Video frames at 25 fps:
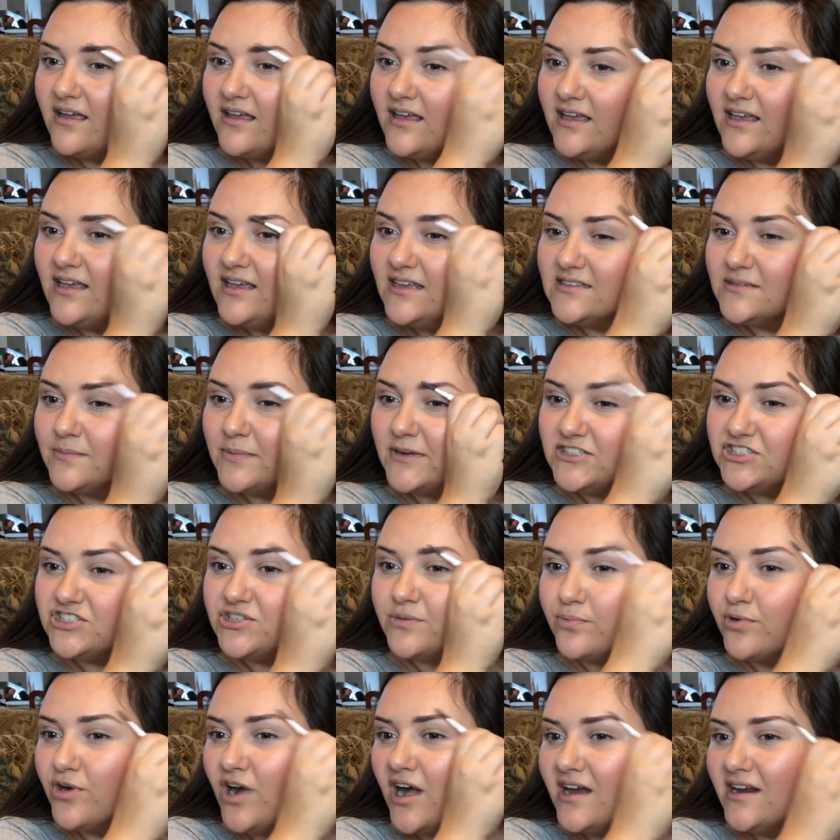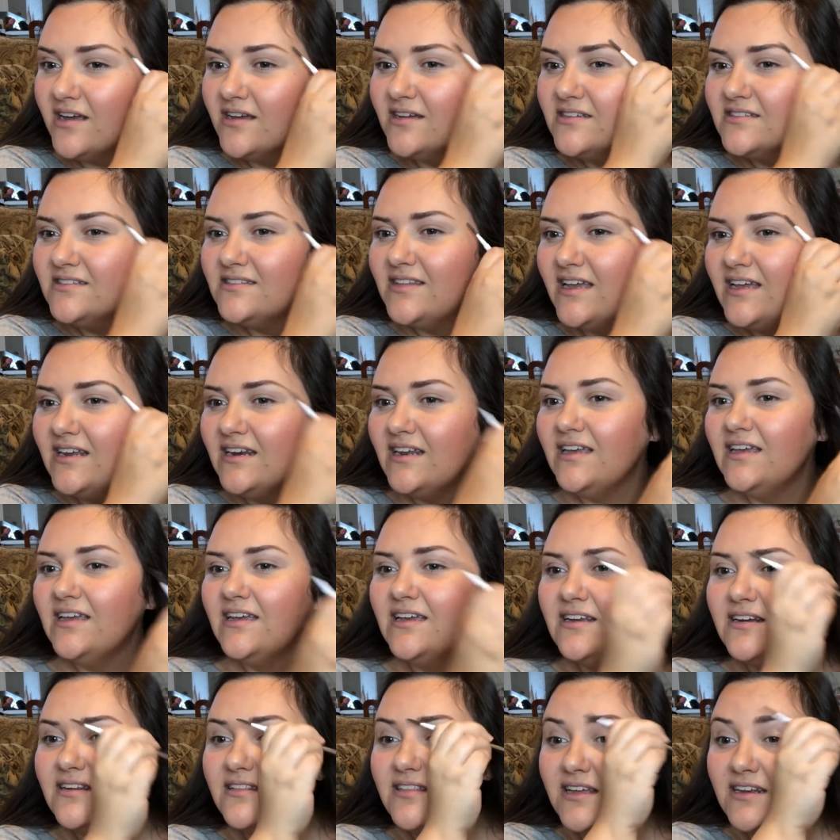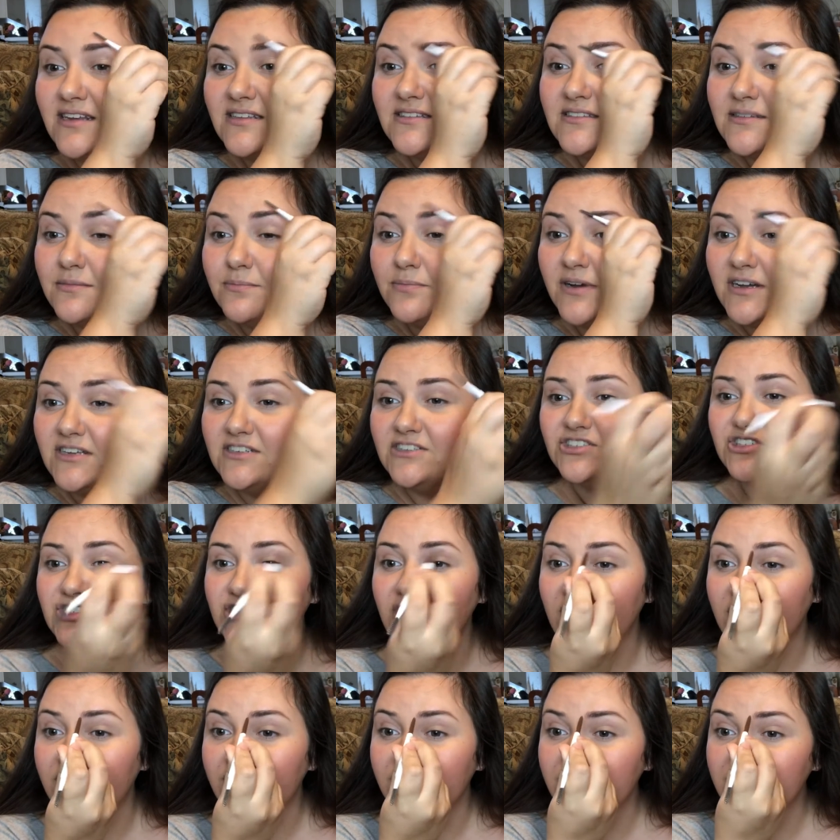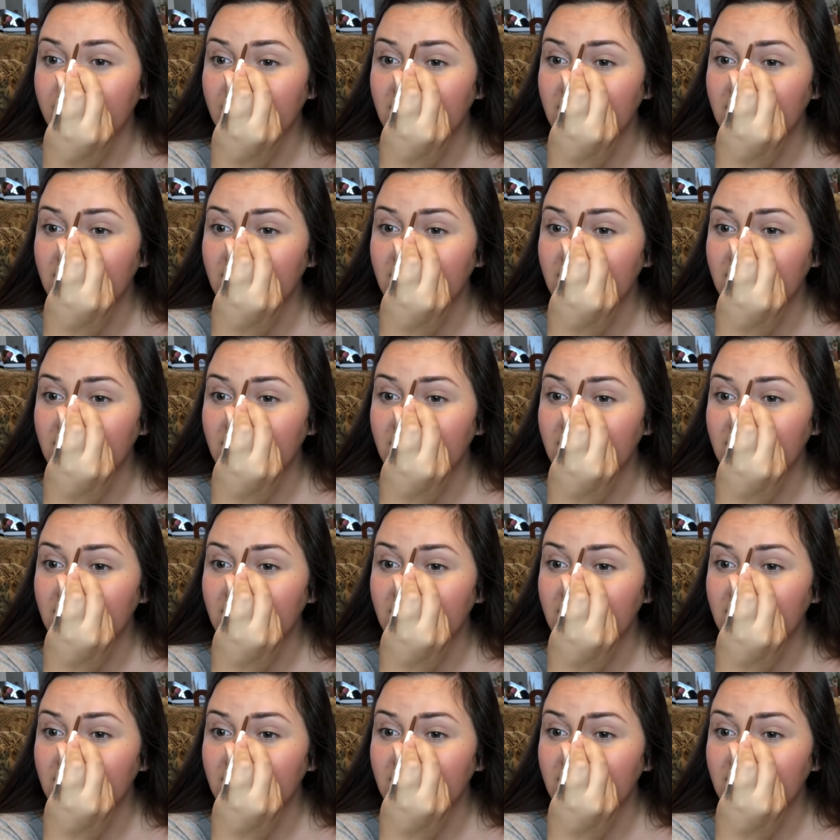is a bunch of products they need, that it's a bunch of